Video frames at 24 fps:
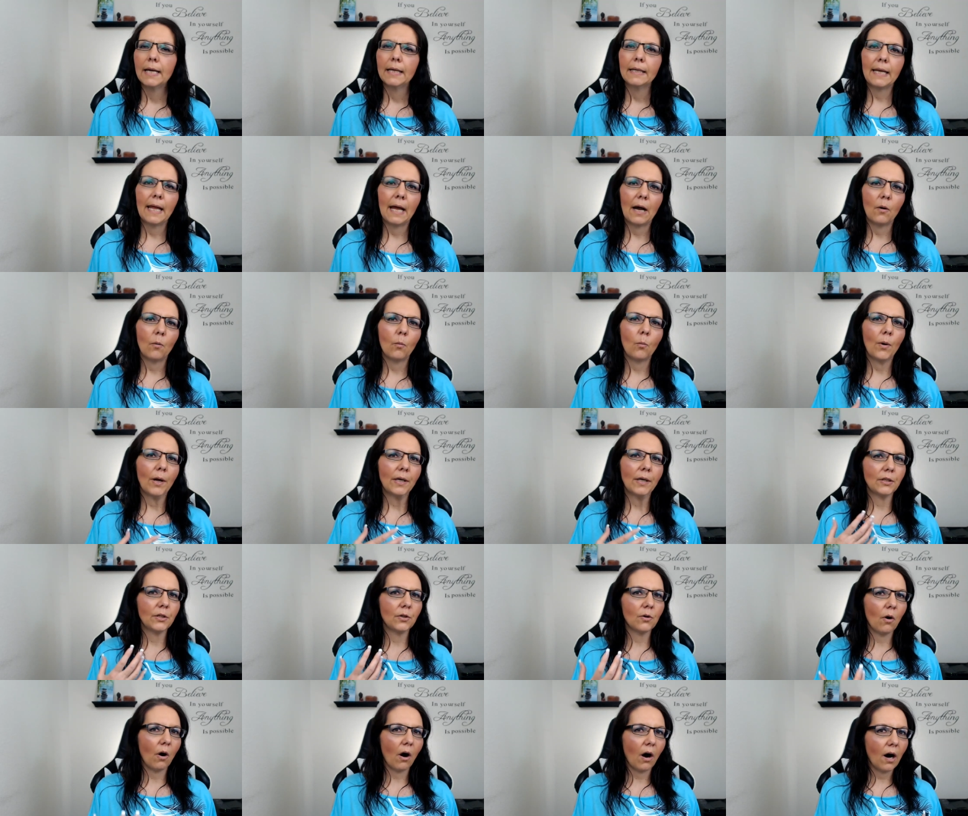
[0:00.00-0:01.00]
Now, when
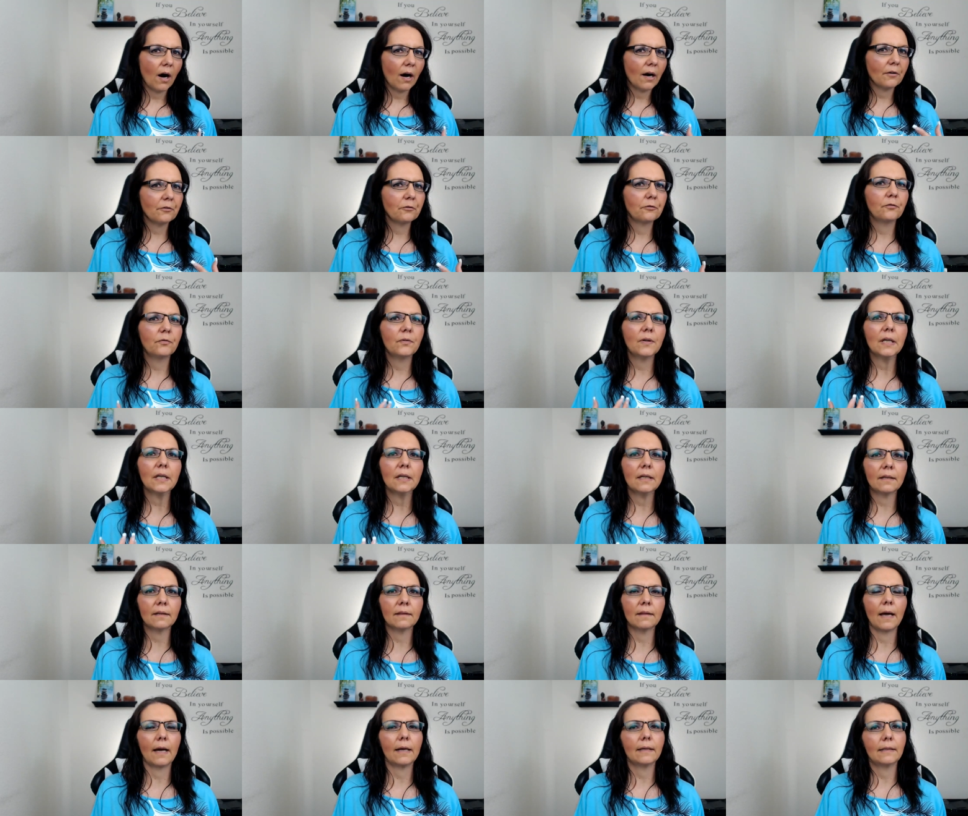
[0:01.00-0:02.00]
you are feeling
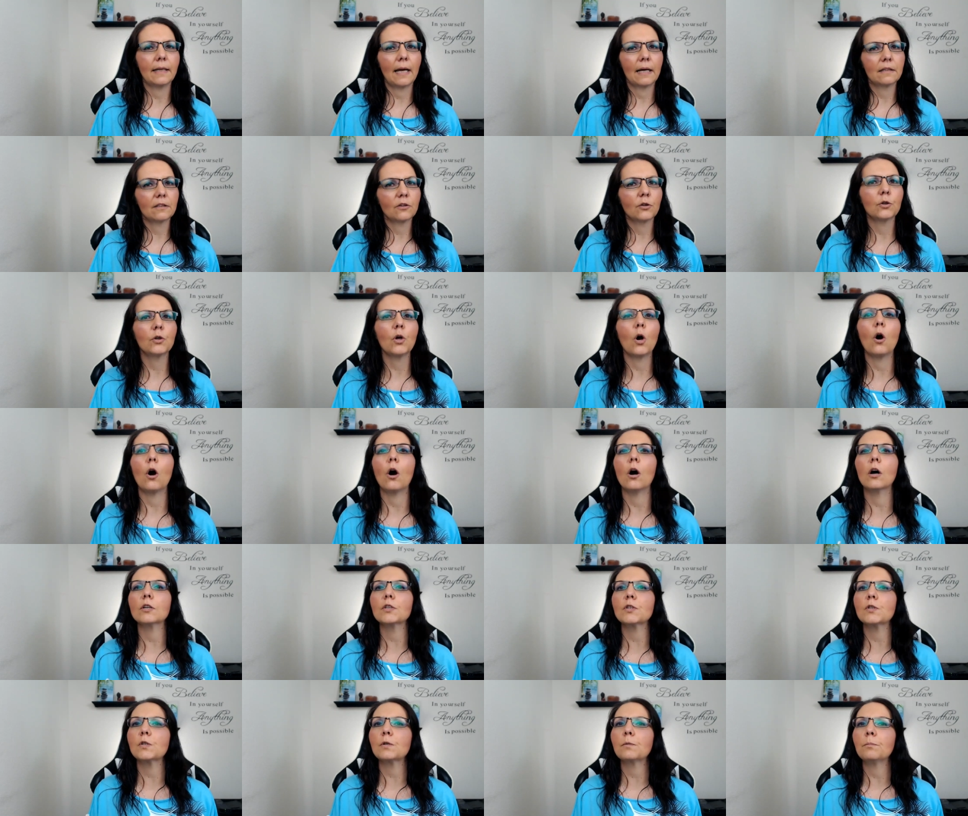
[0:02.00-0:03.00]
that, that could
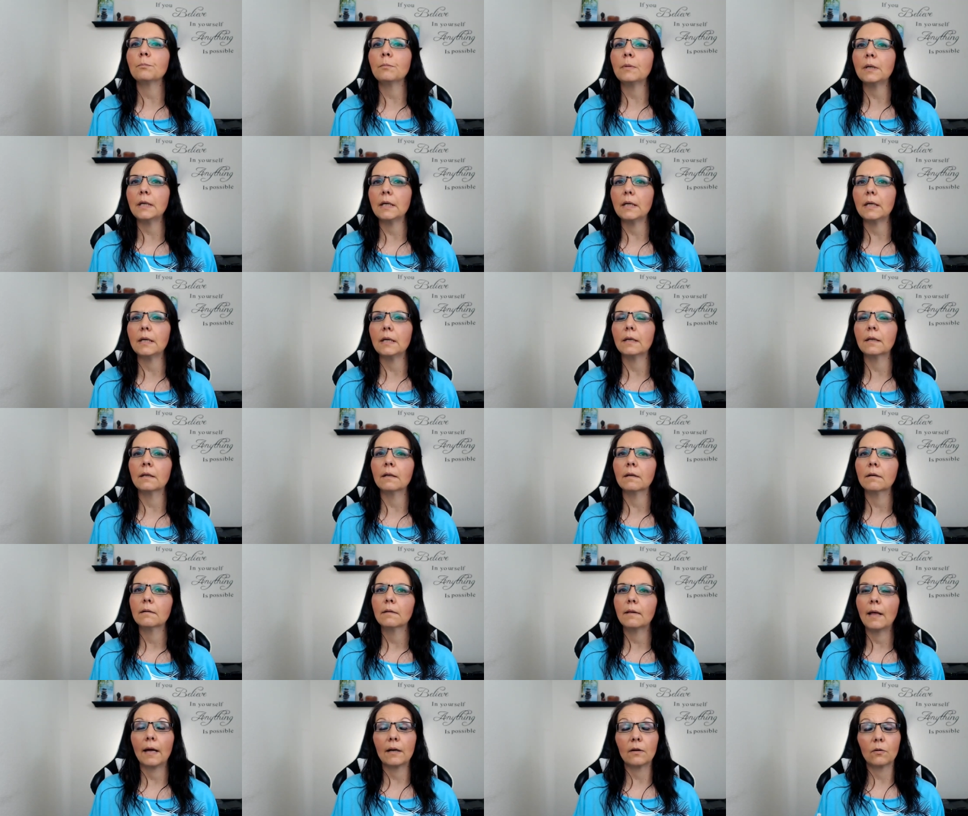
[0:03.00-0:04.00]
also mean
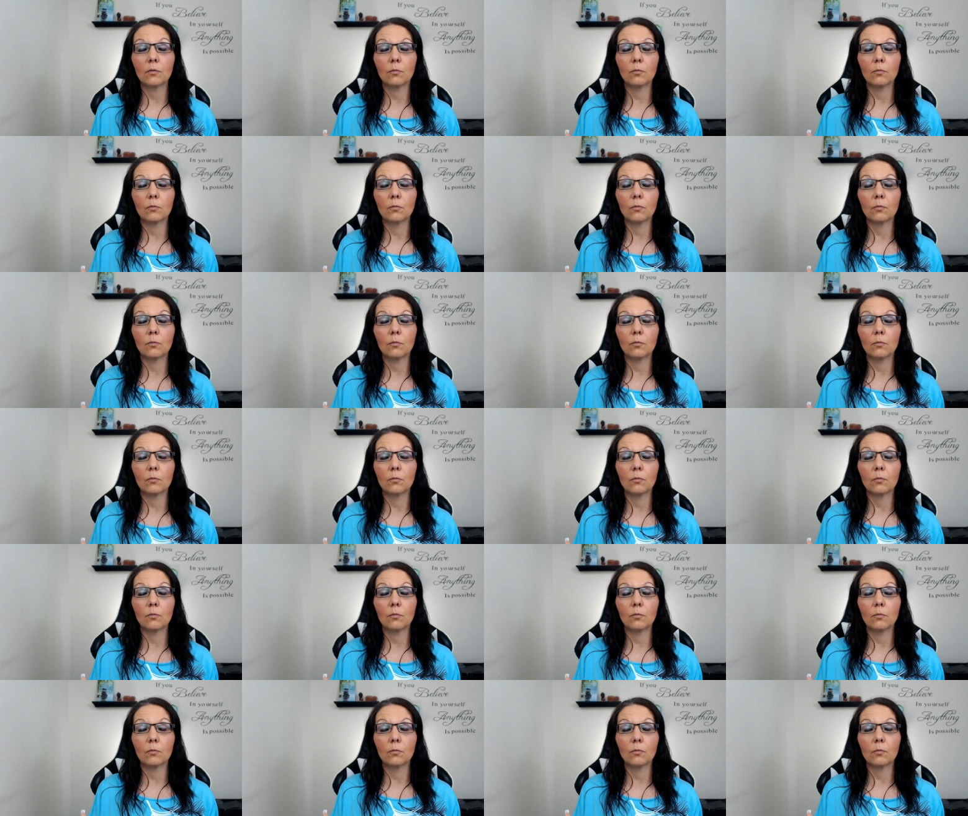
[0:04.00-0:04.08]
that,